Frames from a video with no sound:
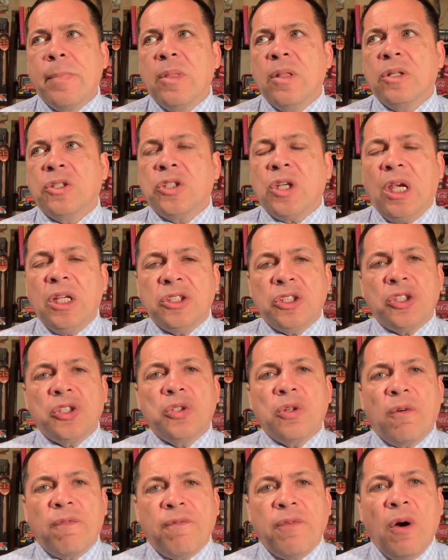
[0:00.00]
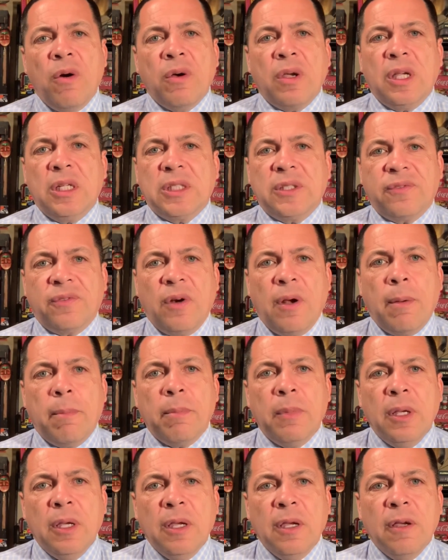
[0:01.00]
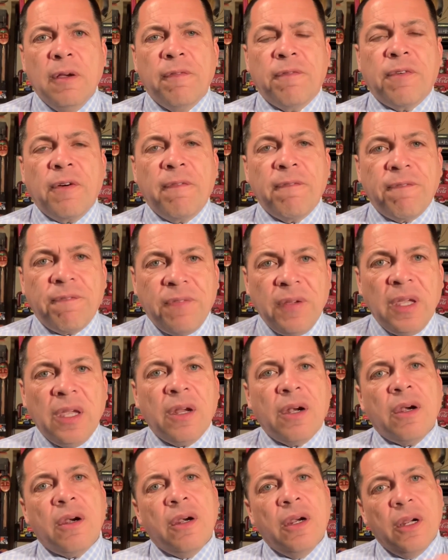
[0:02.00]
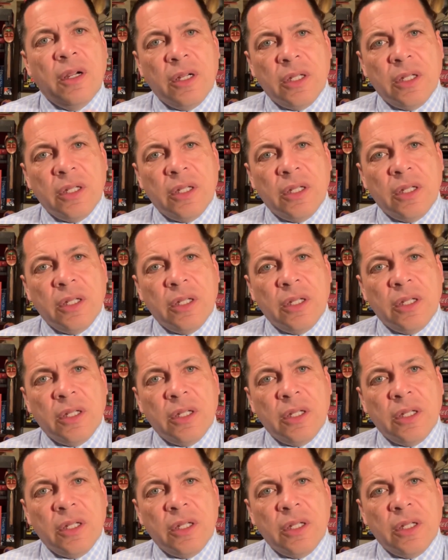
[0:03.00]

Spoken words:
changes your focus from fear